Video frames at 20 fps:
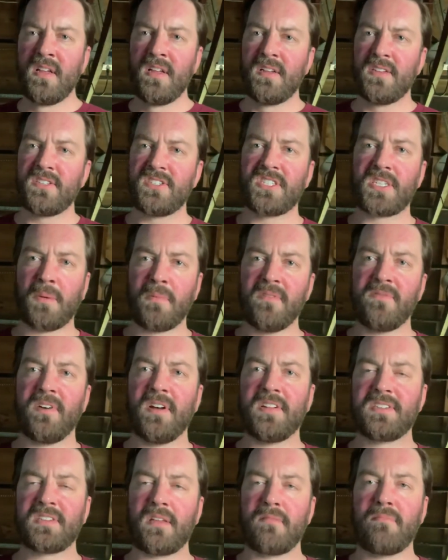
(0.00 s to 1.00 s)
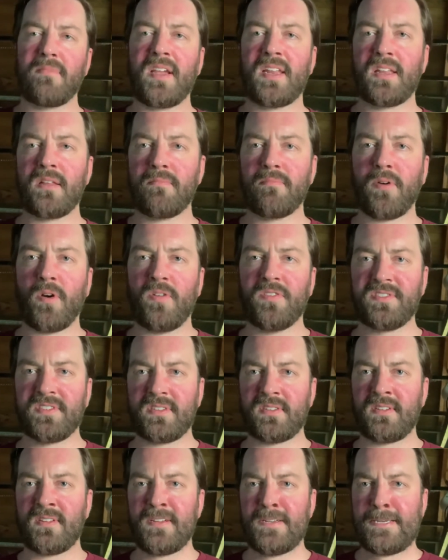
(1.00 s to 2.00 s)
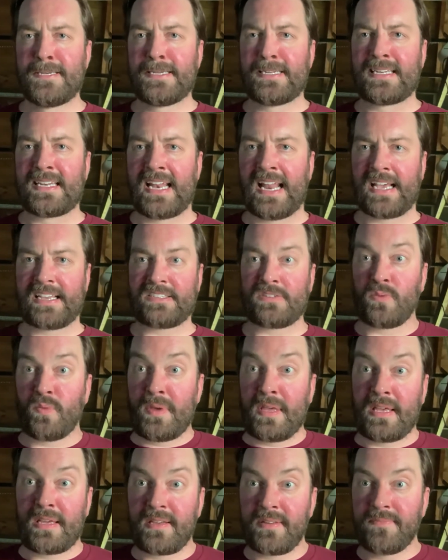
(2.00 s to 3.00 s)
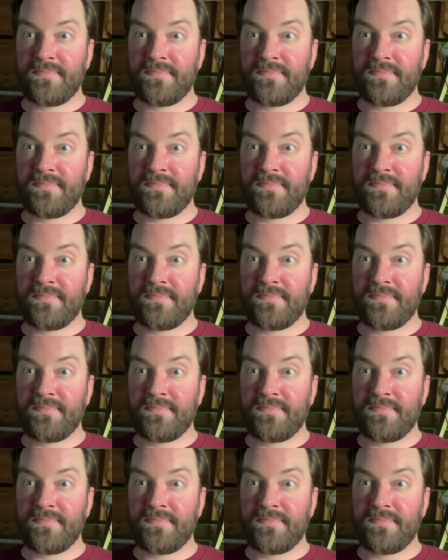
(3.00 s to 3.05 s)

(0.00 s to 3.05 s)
some of us can meet in person next week.